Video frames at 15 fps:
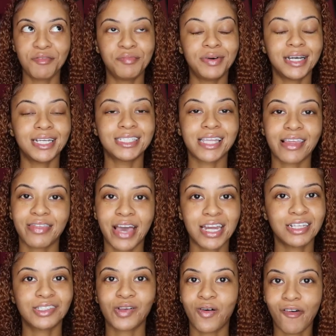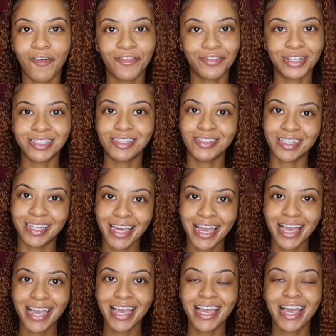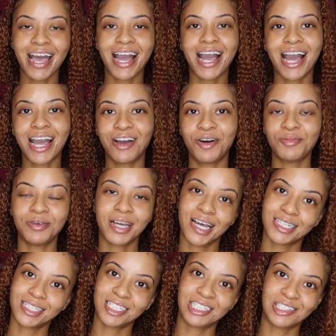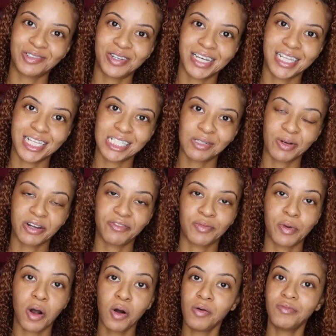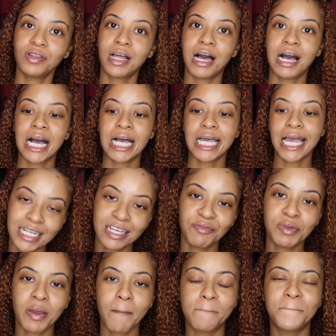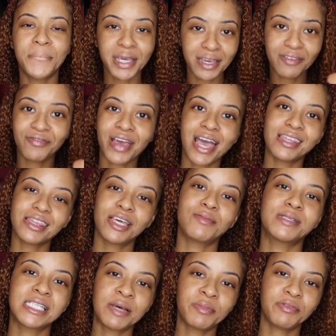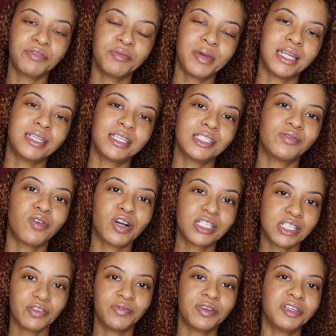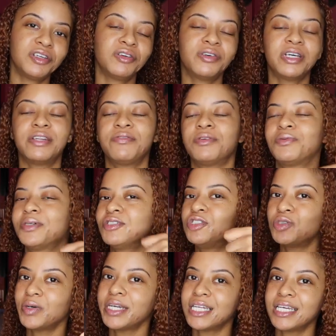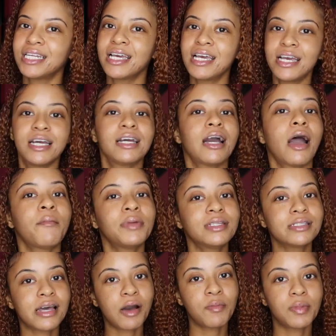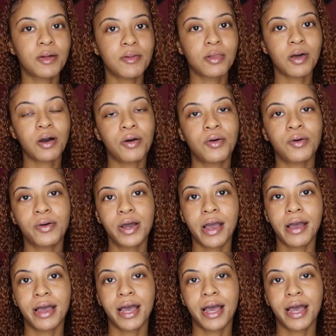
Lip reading: But that is all for today. I hope you guys enjoyed this work from home vlog. Give me a big fat thumbs up if you made it this far into the video. And if you enjoyed it, comment down below.